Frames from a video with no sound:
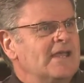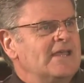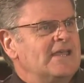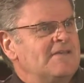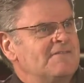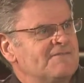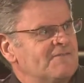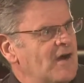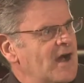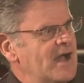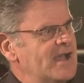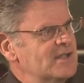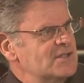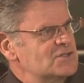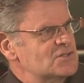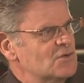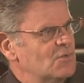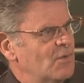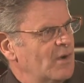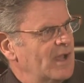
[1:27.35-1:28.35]
He
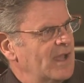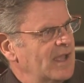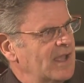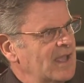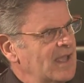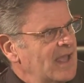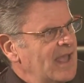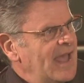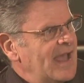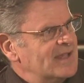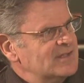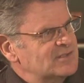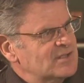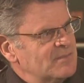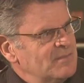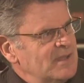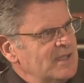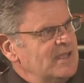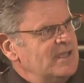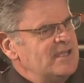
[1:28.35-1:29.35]
finds a way. And
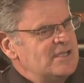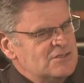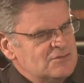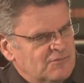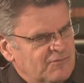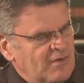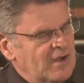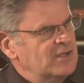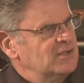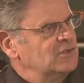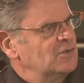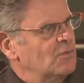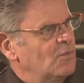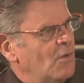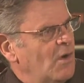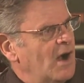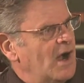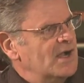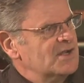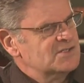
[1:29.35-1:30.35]
to me, he's fun to
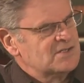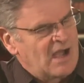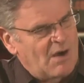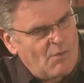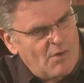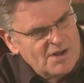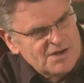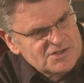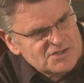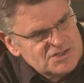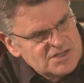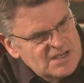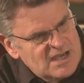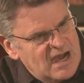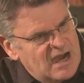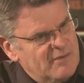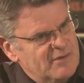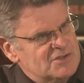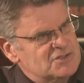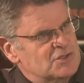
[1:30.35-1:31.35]
watch. I want to see
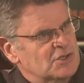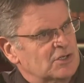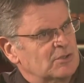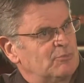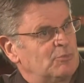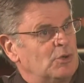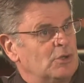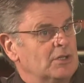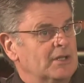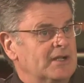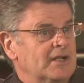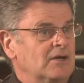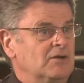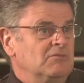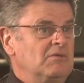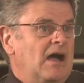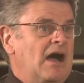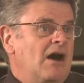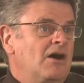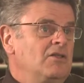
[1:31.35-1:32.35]
how he's going to pull it out.
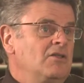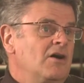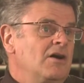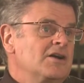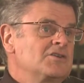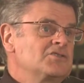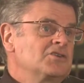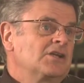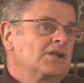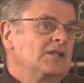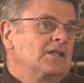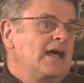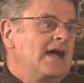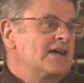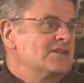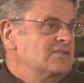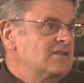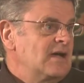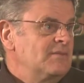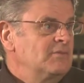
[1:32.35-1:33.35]
How long is it going to
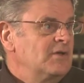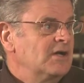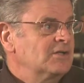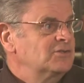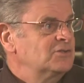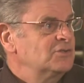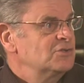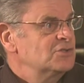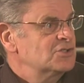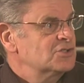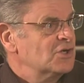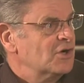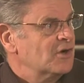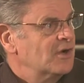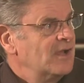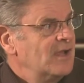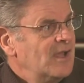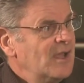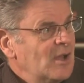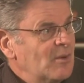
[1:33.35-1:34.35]
last? I'm not too sure.
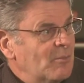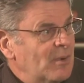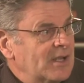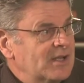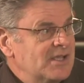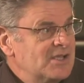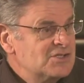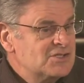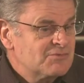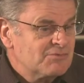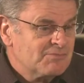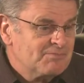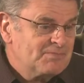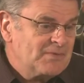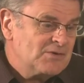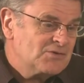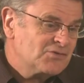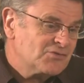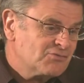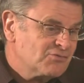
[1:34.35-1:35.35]
But he's
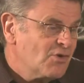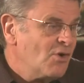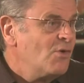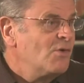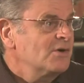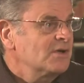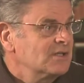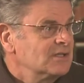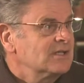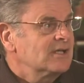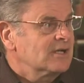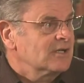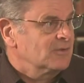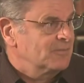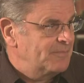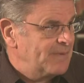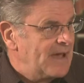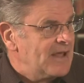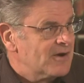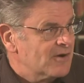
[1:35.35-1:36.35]
throwing a little
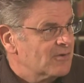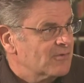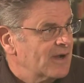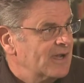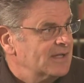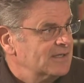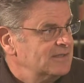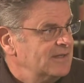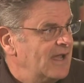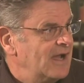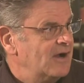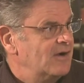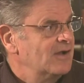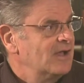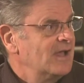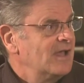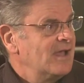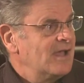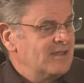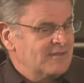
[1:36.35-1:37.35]
better right now.
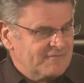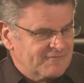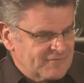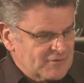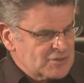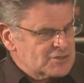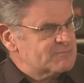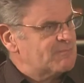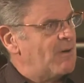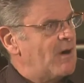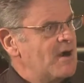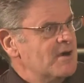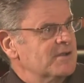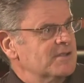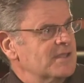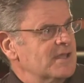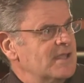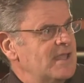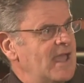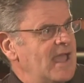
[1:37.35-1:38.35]
In the first part
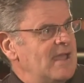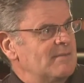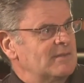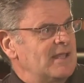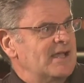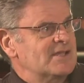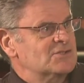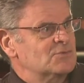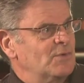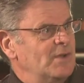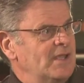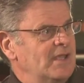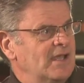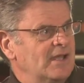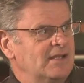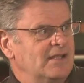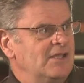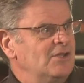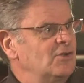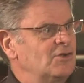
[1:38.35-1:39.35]
of the game last
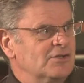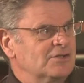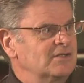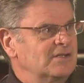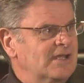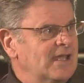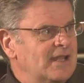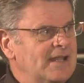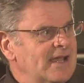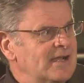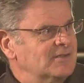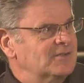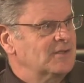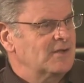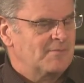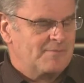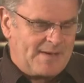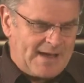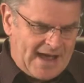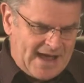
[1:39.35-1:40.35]
weekend, he couldn't connect on
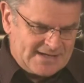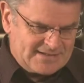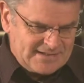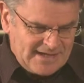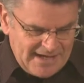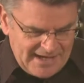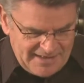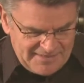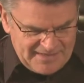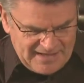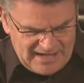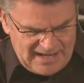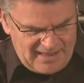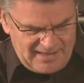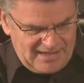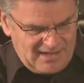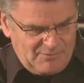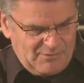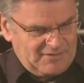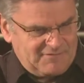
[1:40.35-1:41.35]
a pass. Then I
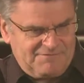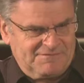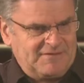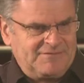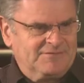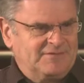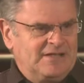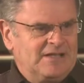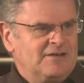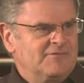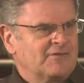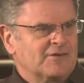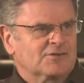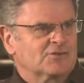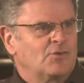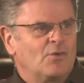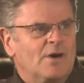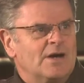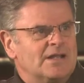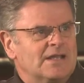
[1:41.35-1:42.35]
think he went 15 for
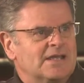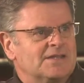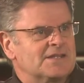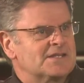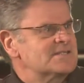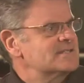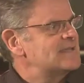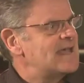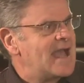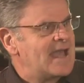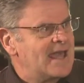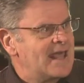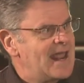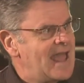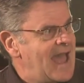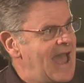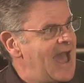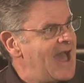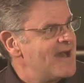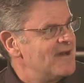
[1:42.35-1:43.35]
20 in the second
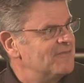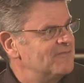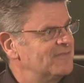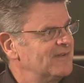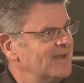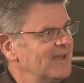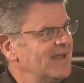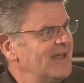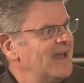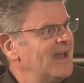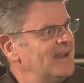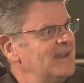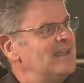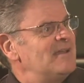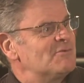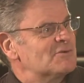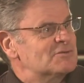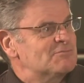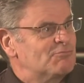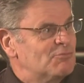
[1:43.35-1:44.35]
half, and he
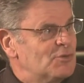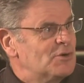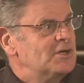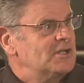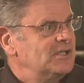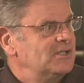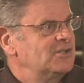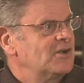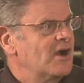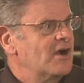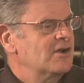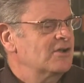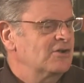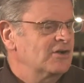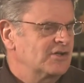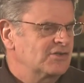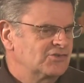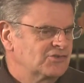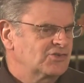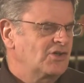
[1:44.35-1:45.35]
was pretty darn
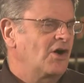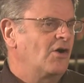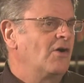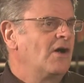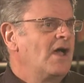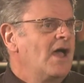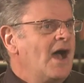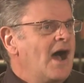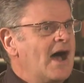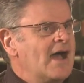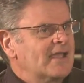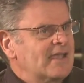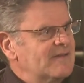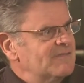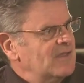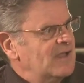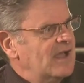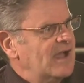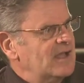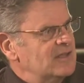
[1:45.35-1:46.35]
good. So I give
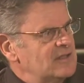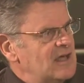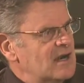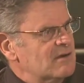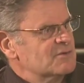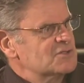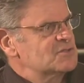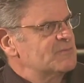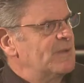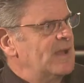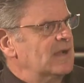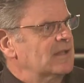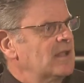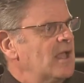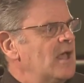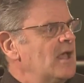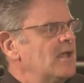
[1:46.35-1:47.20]
the guy a lot of respect.